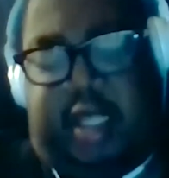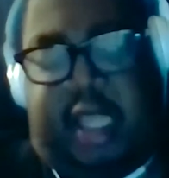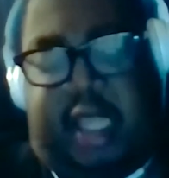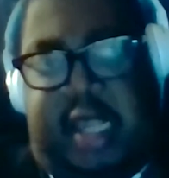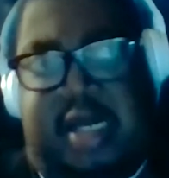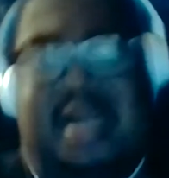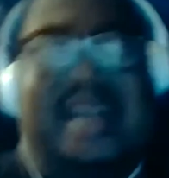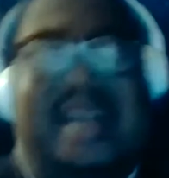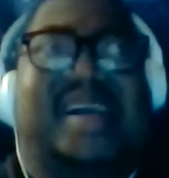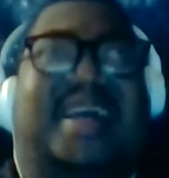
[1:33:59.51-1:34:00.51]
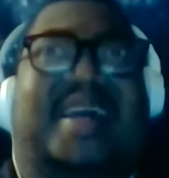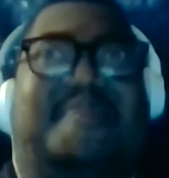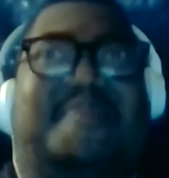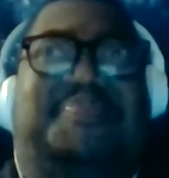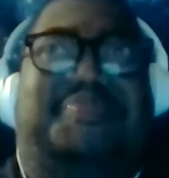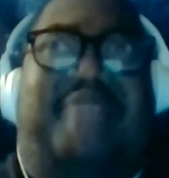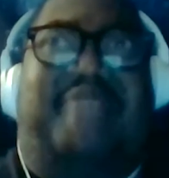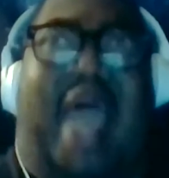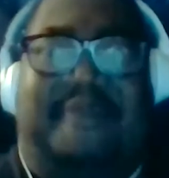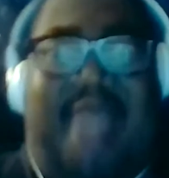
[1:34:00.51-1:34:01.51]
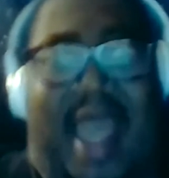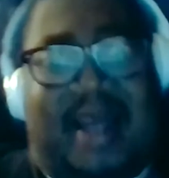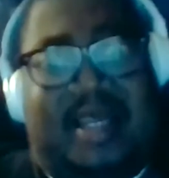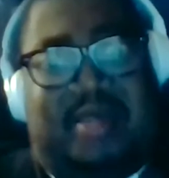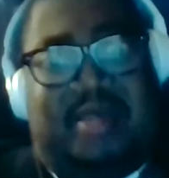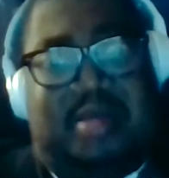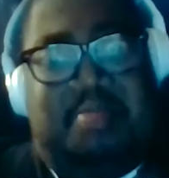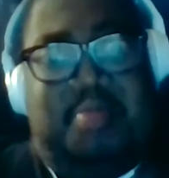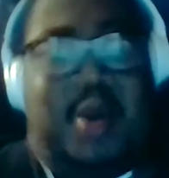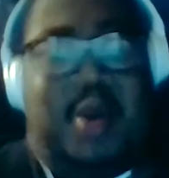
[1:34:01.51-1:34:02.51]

people that practice Reiki that have